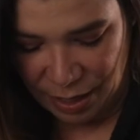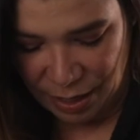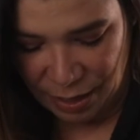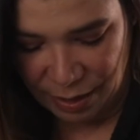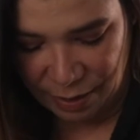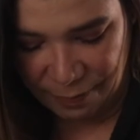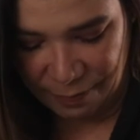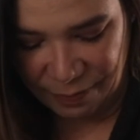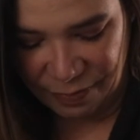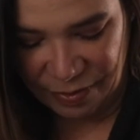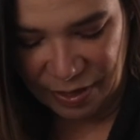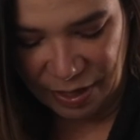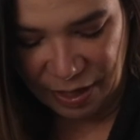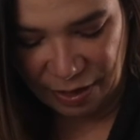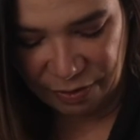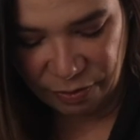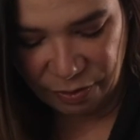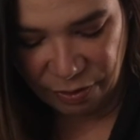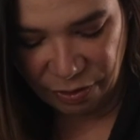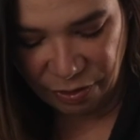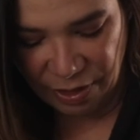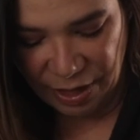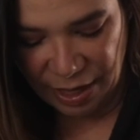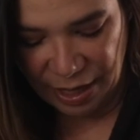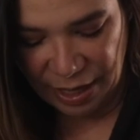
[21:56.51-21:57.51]
Uh, the
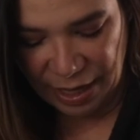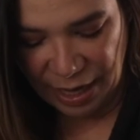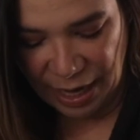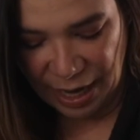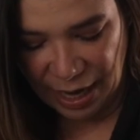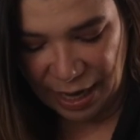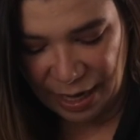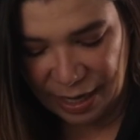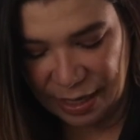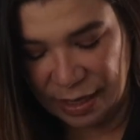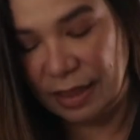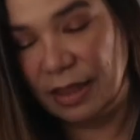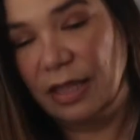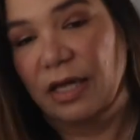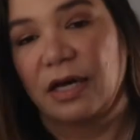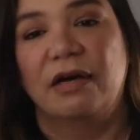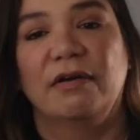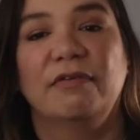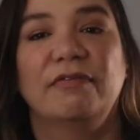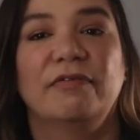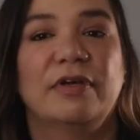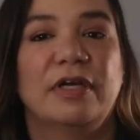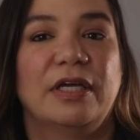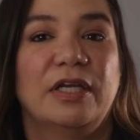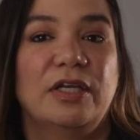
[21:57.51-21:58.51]
other thing I
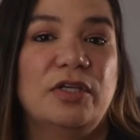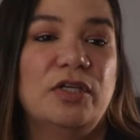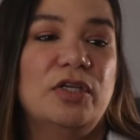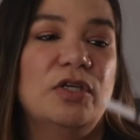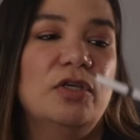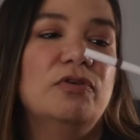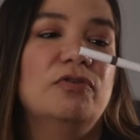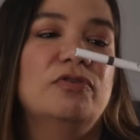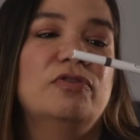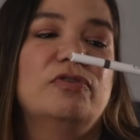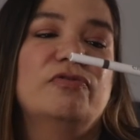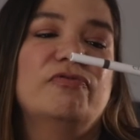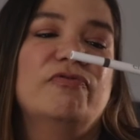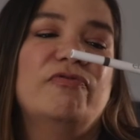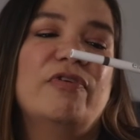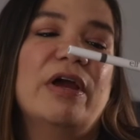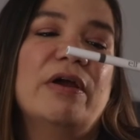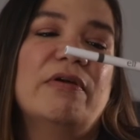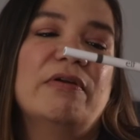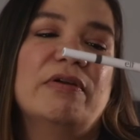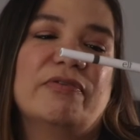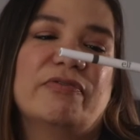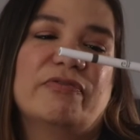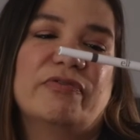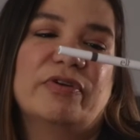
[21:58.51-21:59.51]
love and use
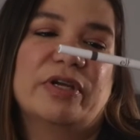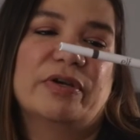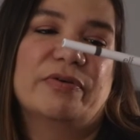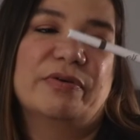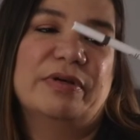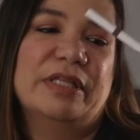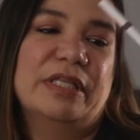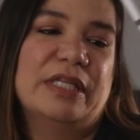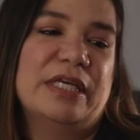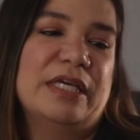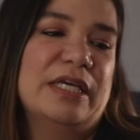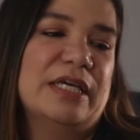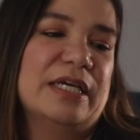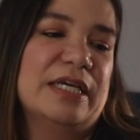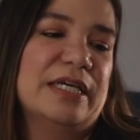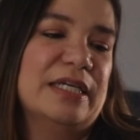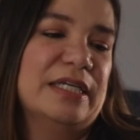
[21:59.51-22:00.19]
very frequently